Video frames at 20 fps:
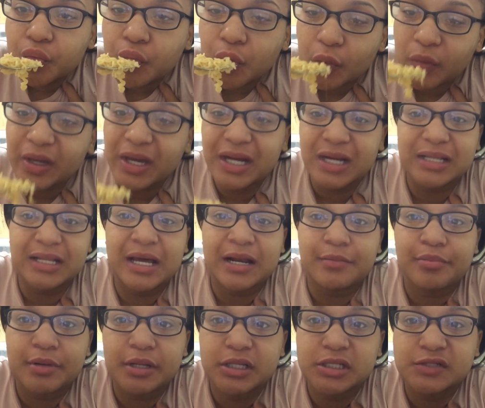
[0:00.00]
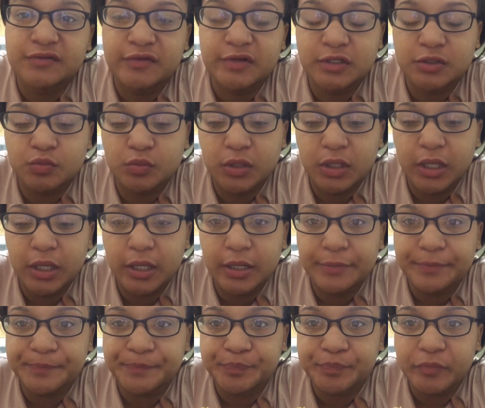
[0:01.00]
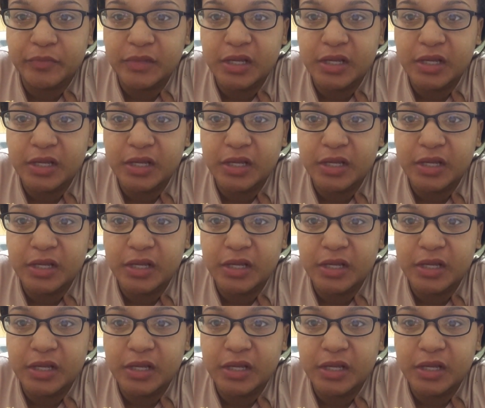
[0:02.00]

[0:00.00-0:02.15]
we got a lot of plans for this weekend.